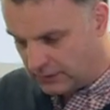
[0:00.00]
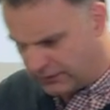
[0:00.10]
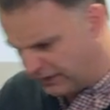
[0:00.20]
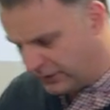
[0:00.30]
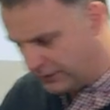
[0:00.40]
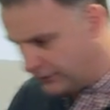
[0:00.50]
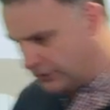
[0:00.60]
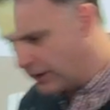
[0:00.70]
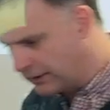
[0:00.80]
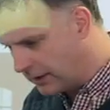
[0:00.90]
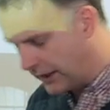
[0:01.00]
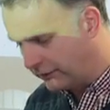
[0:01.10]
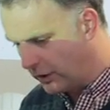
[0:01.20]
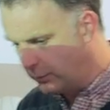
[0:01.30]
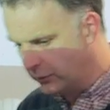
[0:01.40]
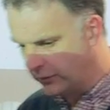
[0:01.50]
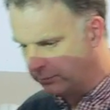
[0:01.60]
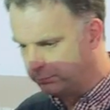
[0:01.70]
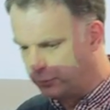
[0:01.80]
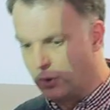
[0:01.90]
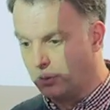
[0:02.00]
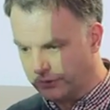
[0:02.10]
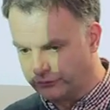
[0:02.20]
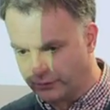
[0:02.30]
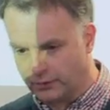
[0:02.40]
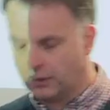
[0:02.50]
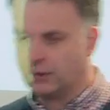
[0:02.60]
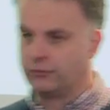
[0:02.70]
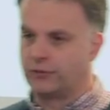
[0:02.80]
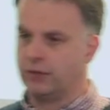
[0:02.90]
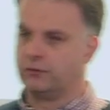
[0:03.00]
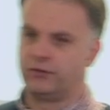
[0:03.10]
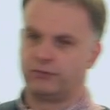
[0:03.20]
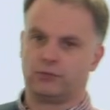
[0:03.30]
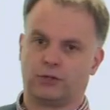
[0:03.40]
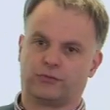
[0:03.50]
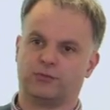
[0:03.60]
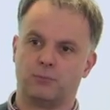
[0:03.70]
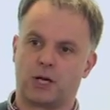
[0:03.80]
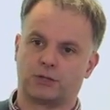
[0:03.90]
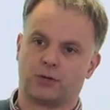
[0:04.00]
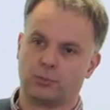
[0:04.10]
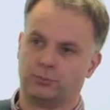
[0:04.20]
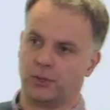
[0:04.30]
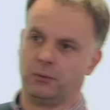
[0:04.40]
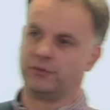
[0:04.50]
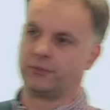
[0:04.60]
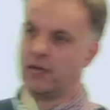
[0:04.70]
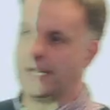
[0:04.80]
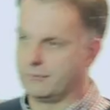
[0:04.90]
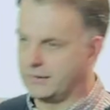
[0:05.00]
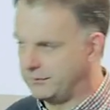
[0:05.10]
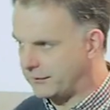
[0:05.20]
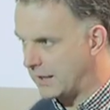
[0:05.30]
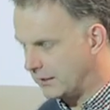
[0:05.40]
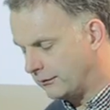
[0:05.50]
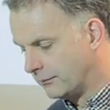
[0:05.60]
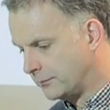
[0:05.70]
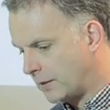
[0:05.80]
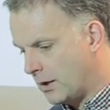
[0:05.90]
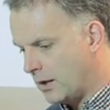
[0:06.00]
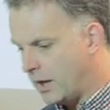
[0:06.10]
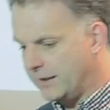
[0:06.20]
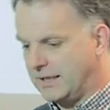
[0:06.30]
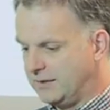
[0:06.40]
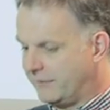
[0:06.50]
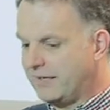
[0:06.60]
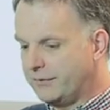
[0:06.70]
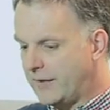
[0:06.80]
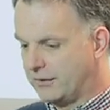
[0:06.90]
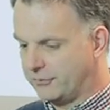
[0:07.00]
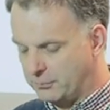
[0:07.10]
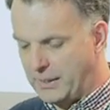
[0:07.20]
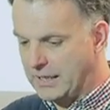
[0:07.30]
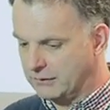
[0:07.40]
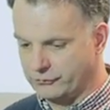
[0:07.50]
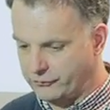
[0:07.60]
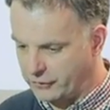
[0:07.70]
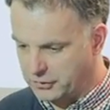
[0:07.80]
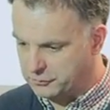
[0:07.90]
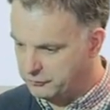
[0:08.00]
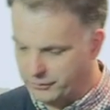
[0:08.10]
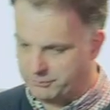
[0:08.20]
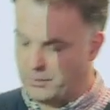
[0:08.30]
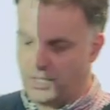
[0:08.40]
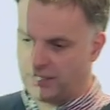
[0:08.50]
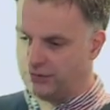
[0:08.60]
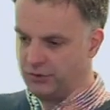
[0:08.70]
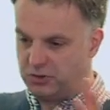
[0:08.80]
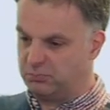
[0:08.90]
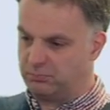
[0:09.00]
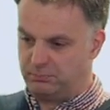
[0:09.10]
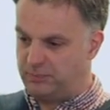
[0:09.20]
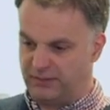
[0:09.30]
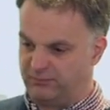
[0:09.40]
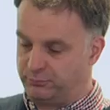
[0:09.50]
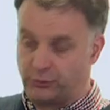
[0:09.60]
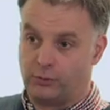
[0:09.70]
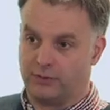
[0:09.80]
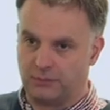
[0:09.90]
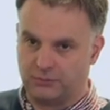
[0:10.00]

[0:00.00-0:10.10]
the great examples are brewers. So there's lots of micro brewers around these days. I need £10,000 to buy a new bit of brewery